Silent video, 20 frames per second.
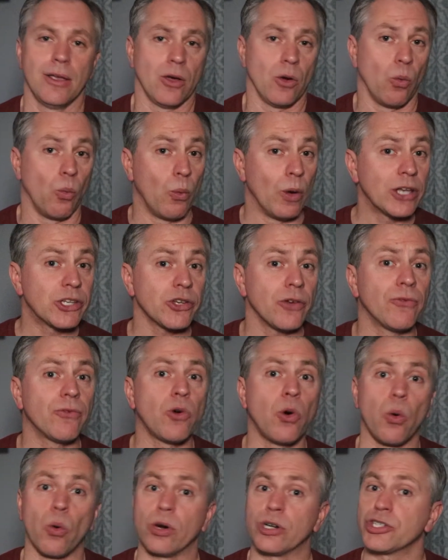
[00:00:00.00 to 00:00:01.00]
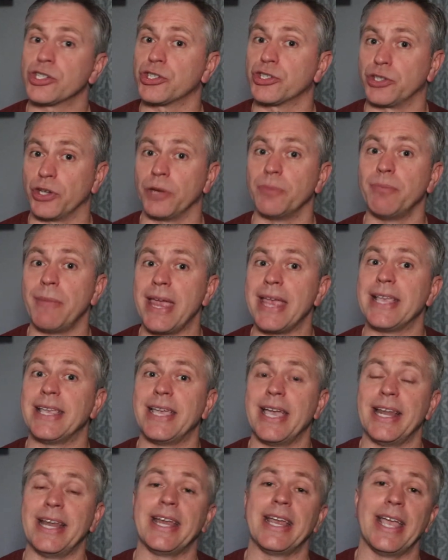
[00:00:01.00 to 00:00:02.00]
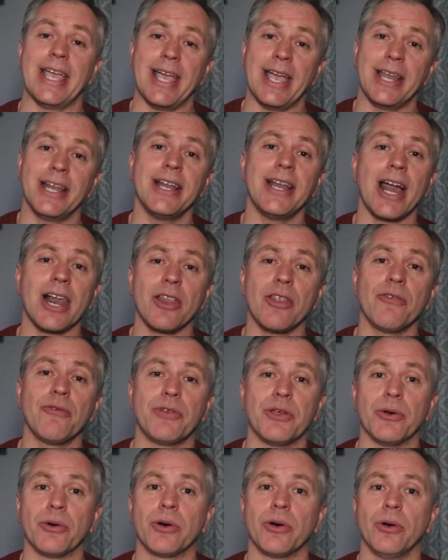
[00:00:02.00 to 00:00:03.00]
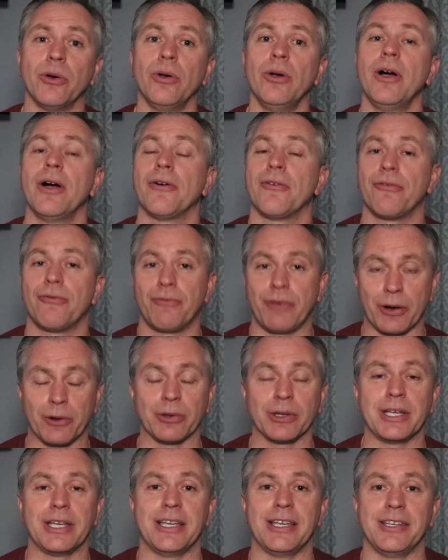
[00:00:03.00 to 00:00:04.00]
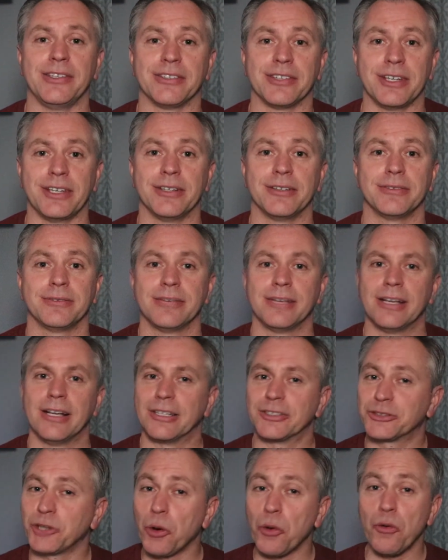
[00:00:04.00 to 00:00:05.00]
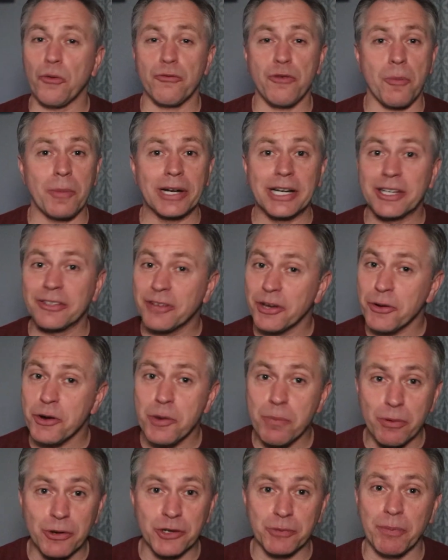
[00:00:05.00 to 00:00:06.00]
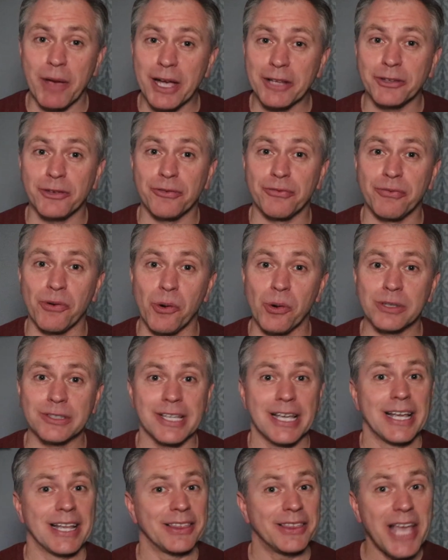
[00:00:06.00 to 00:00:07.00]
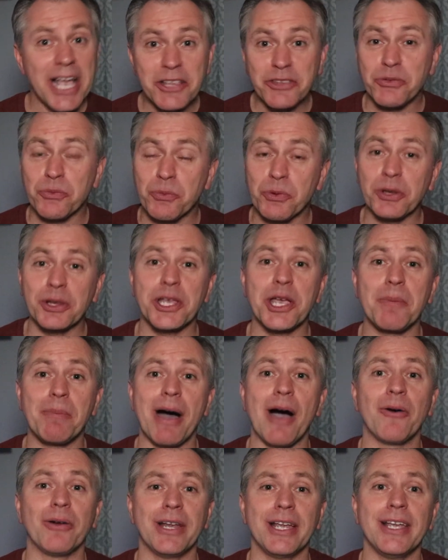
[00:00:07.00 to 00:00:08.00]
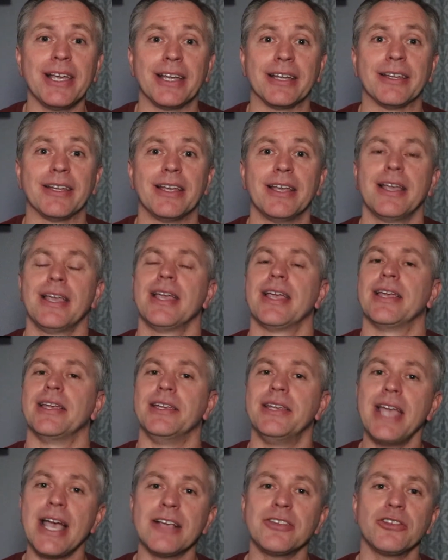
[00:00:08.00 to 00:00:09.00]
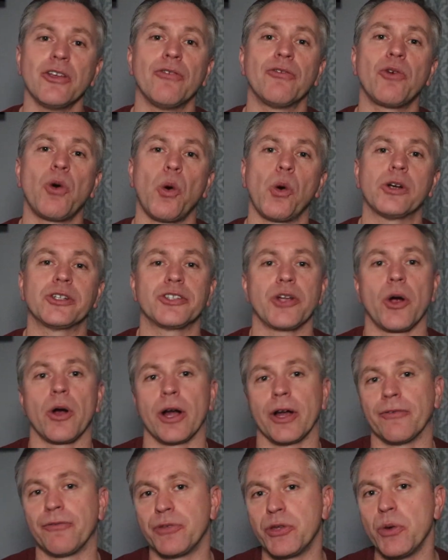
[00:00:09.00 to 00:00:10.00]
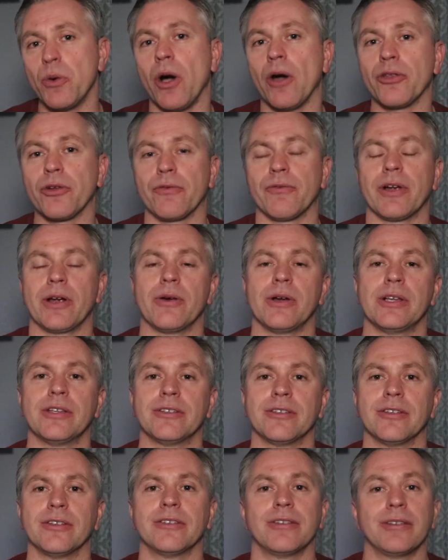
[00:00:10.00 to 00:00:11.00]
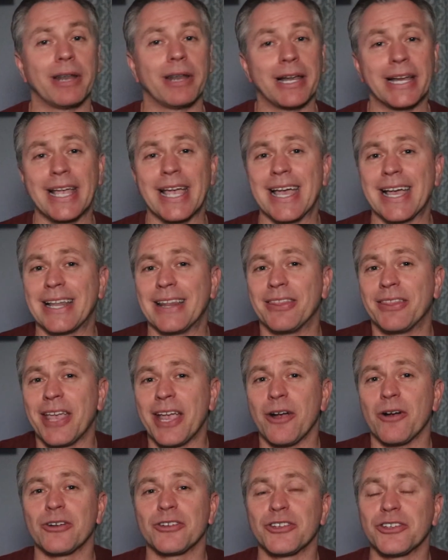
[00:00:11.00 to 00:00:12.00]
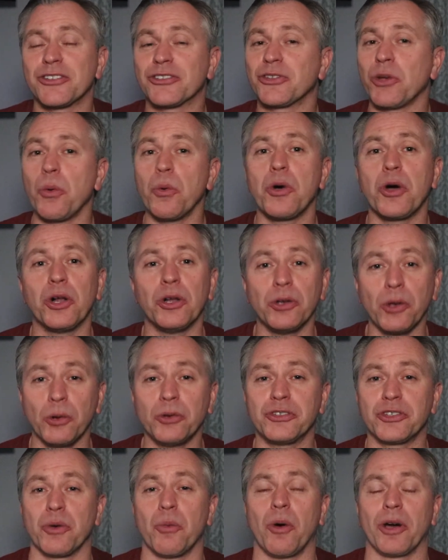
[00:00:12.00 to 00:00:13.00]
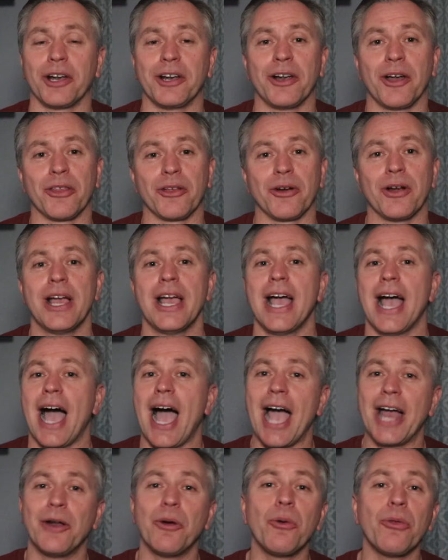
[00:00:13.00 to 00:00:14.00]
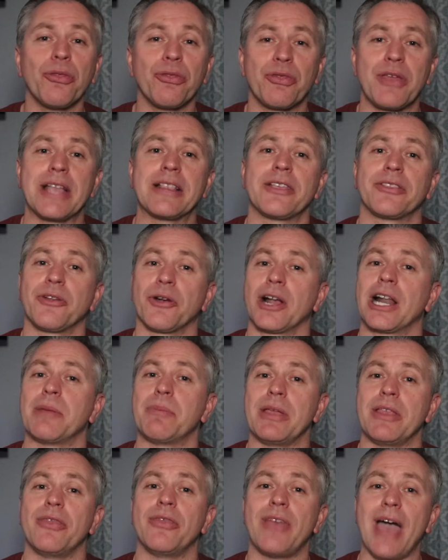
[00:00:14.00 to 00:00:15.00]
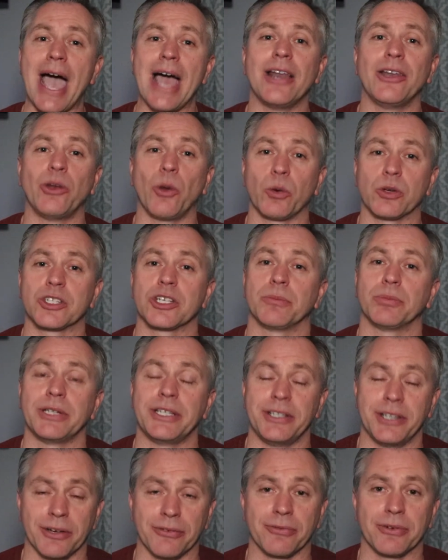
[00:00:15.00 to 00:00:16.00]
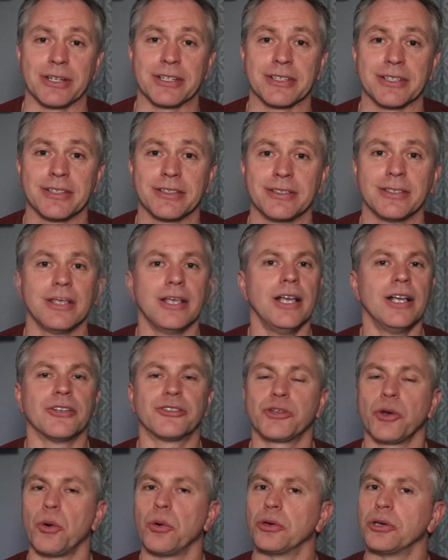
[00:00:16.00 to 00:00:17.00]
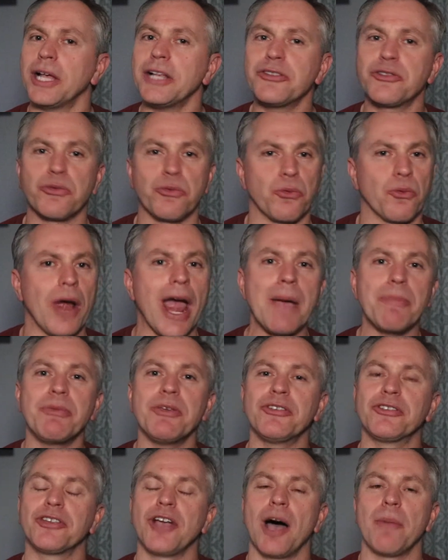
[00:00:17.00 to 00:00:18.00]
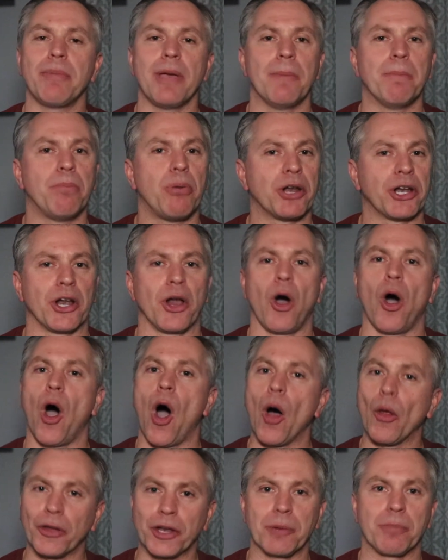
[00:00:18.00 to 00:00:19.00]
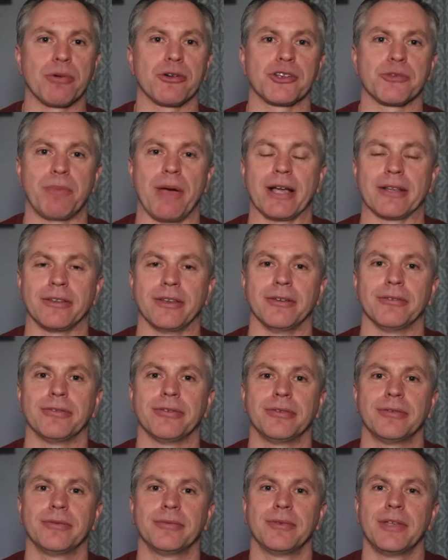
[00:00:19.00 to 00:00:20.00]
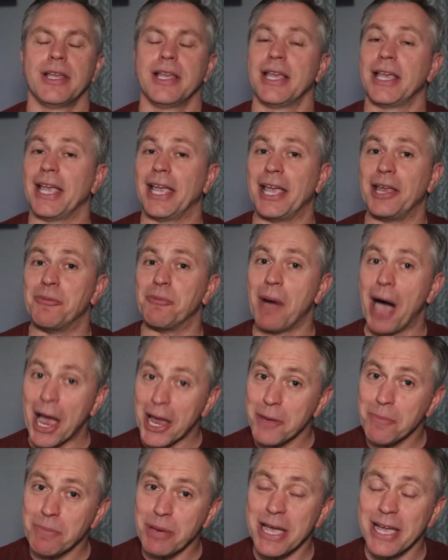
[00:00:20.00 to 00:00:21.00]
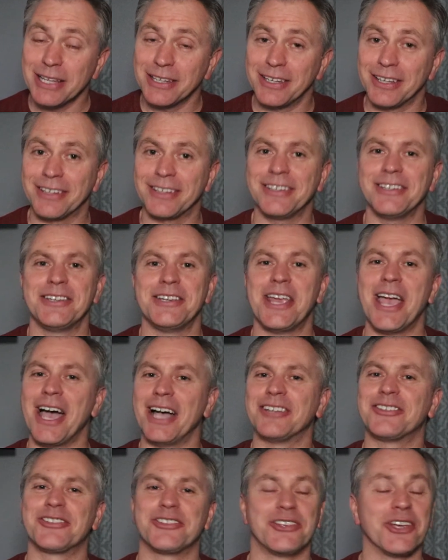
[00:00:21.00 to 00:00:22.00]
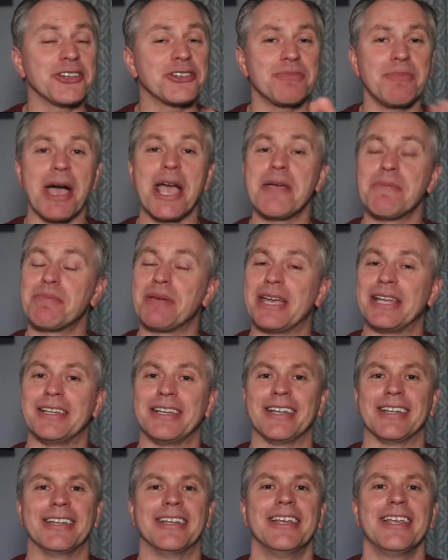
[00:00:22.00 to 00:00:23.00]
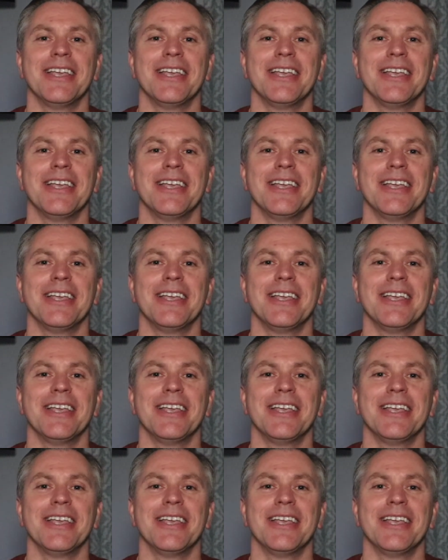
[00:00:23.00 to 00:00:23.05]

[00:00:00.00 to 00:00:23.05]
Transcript: which of course should make getting in and out of the vehicle fairly easy. So from an interior perspective, folks, that's really about it. Yes, of course, there are a few other variances, again, they are just so close to one another, I don't think that they're going to be that noticeably different. So let's wrap this up and put it all into perspective. In my opinion, yes, just my opinion,